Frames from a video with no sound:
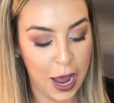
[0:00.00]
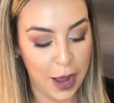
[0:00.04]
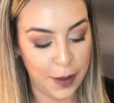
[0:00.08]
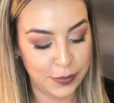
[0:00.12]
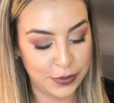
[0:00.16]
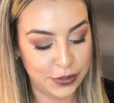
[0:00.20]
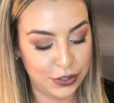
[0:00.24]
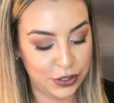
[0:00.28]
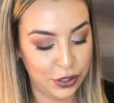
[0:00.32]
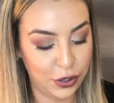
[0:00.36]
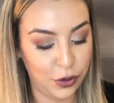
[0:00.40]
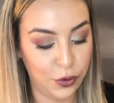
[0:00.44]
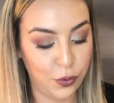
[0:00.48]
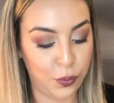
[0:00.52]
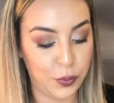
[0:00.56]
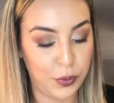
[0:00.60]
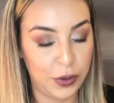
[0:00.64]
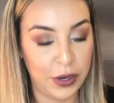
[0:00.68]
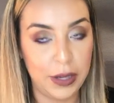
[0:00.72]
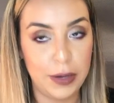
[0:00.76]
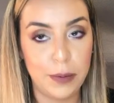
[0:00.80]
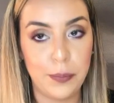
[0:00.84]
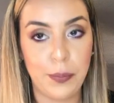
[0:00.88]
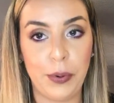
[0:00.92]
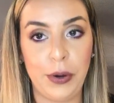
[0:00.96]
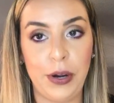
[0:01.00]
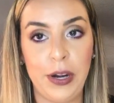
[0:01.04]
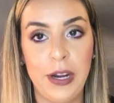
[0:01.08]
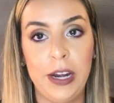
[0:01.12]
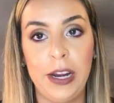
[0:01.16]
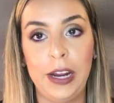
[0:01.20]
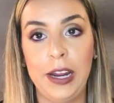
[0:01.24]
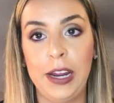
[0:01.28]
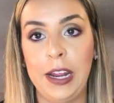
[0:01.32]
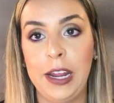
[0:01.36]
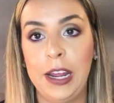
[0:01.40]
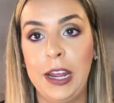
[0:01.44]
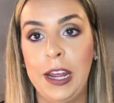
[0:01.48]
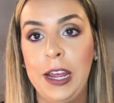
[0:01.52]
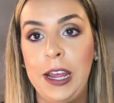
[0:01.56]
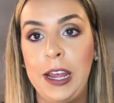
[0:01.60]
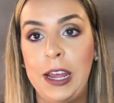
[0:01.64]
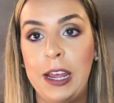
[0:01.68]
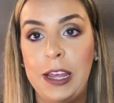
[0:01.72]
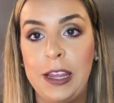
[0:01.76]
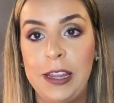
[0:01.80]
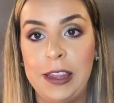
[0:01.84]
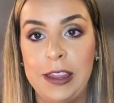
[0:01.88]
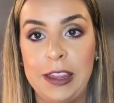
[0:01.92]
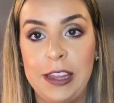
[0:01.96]
Still really pretty.
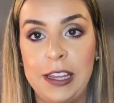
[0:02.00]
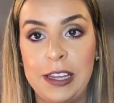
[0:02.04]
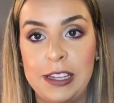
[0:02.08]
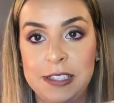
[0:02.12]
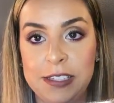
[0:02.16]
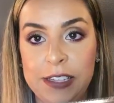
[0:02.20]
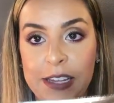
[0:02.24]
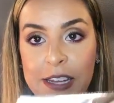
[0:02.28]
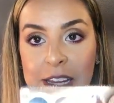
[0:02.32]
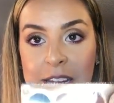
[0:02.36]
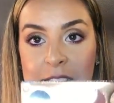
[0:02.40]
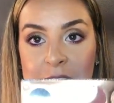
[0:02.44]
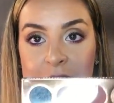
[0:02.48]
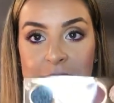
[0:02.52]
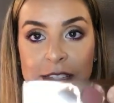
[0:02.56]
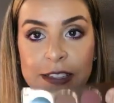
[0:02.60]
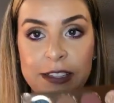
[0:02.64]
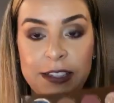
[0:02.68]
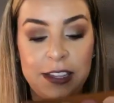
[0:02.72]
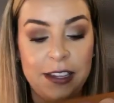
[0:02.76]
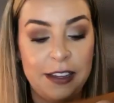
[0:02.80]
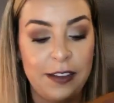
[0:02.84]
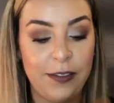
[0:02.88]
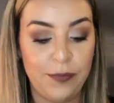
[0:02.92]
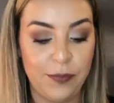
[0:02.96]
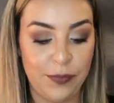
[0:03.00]
This is,